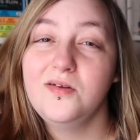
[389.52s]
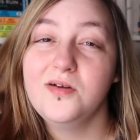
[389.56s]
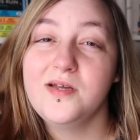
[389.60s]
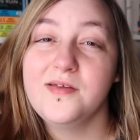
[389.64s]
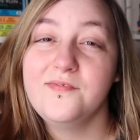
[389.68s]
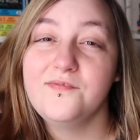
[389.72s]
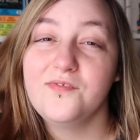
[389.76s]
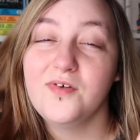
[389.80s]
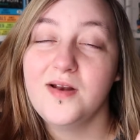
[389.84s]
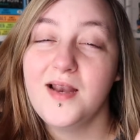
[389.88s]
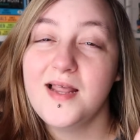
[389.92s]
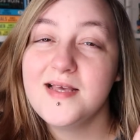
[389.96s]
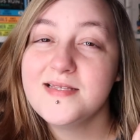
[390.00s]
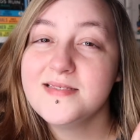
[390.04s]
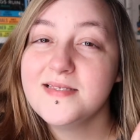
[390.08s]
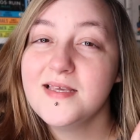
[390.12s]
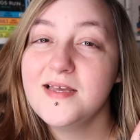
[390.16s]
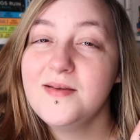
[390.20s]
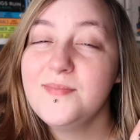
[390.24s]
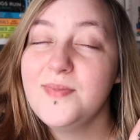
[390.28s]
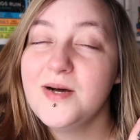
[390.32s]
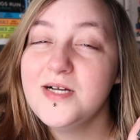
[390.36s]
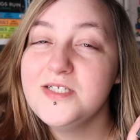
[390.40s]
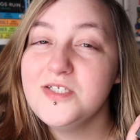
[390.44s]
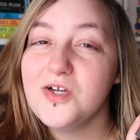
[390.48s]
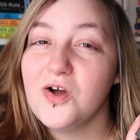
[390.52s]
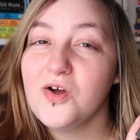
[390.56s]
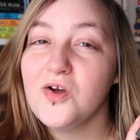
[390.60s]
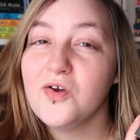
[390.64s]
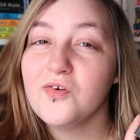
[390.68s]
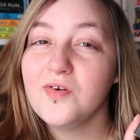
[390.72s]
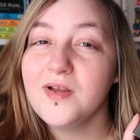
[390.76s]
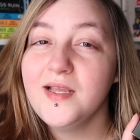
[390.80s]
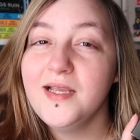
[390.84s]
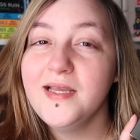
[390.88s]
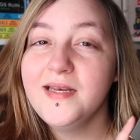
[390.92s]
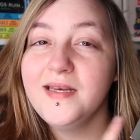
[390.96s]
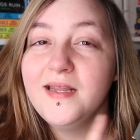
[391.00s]
Looking for Alaska by John
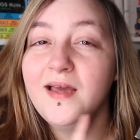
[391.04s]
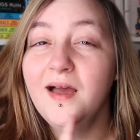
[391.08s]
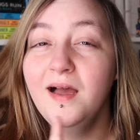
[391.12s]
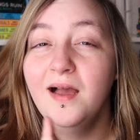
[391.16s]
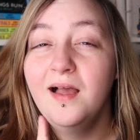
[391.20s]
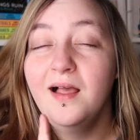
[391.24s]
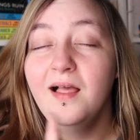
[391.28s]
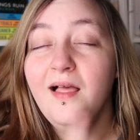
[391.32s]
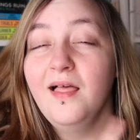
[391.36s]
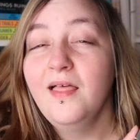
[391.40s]
Green.